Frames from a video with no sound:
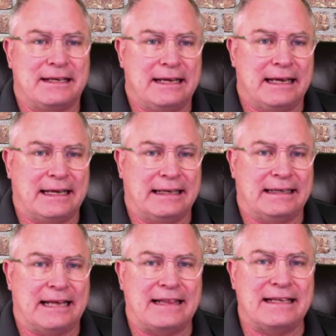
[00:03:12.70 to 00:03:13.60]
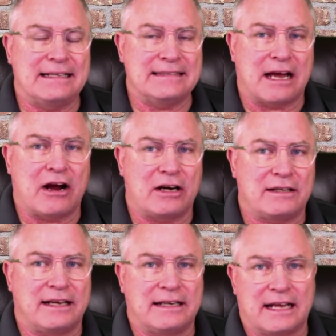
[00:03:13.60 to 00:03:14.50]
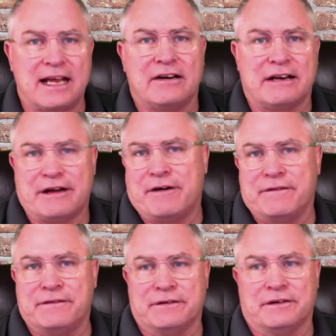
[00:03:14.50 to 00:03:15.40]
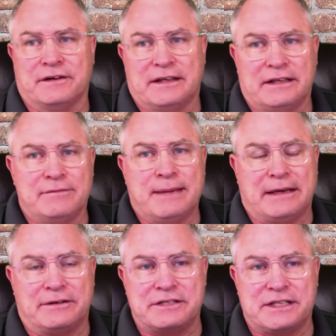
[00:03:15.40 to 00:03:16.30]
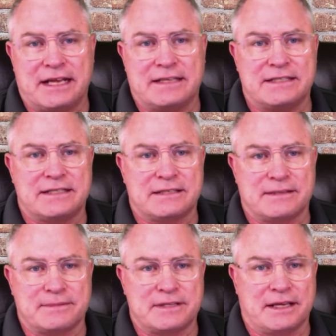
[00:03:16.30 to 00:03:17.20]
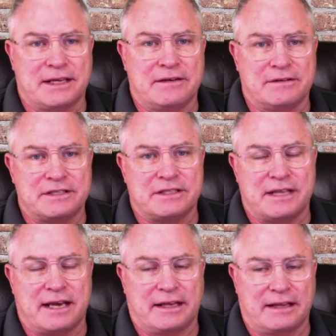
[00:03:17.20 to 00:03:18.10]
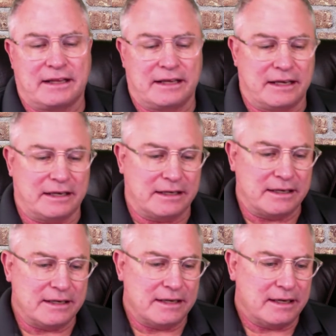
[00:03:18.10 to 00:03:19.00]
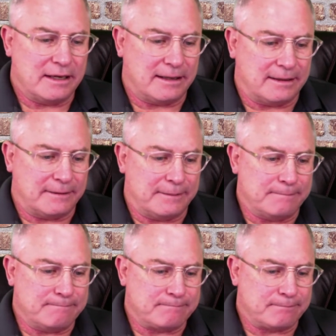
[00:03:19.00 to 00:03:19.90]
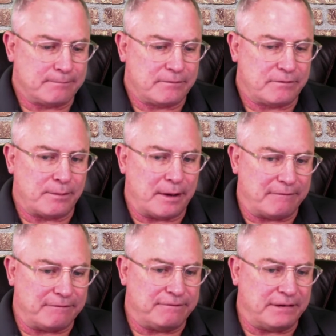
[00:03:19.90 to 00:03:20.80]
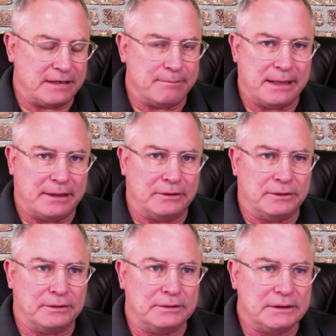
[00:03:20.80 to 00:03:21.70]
And I think that's a hard thing to carry over. You may understand systems thinking or synthetic thinking from a fundamental